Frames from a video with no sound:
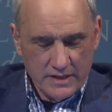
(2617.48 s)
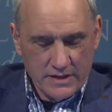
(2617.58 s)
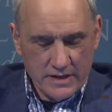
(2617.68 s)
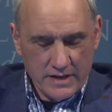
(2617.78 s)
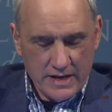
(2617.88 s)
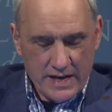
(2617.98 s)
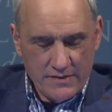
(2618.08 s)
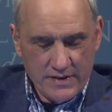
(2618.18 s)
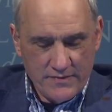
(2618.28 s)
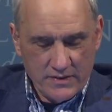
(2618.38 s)
that
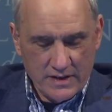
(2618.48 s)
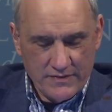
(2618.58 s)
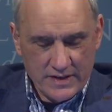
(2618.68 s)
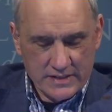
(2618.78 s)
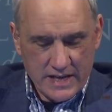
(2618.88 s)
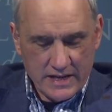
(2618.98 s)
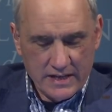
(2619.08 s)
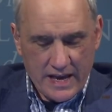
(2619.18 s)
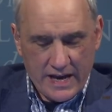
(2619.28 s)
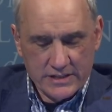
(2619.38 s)
FFRF has
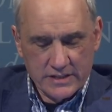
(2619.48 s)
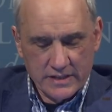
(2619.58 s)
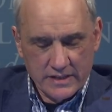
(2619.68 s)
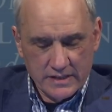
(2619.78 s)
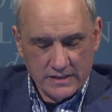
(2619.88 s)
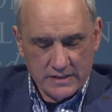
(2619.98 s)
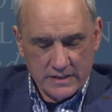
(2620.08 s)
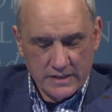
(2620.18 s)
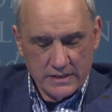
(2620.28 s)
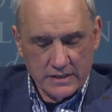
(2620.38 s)
taken action against
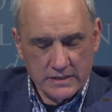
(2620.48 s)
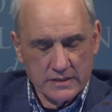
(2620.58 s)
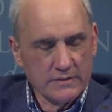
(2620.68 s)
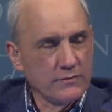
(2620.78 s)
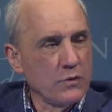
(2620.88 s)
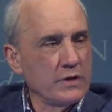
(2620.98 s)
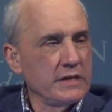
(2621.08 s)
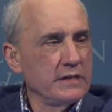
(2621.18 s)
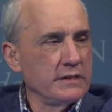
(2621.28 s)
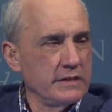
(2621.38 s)
in its
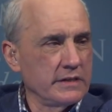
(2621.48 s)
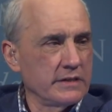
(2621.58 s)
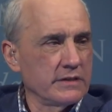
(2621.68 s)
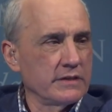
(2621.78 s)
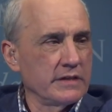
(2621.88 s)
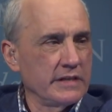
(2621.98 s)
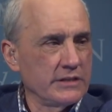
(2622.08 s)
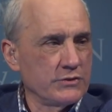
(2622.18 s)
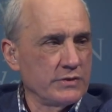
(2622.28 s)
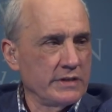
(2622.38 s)
40-year
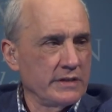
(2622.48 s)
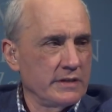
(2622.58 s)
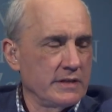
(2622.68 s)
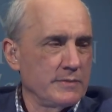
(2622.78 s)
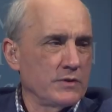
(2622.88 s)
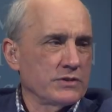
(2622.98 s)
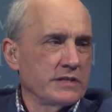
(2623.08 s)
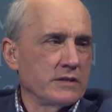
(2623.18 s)
history? The most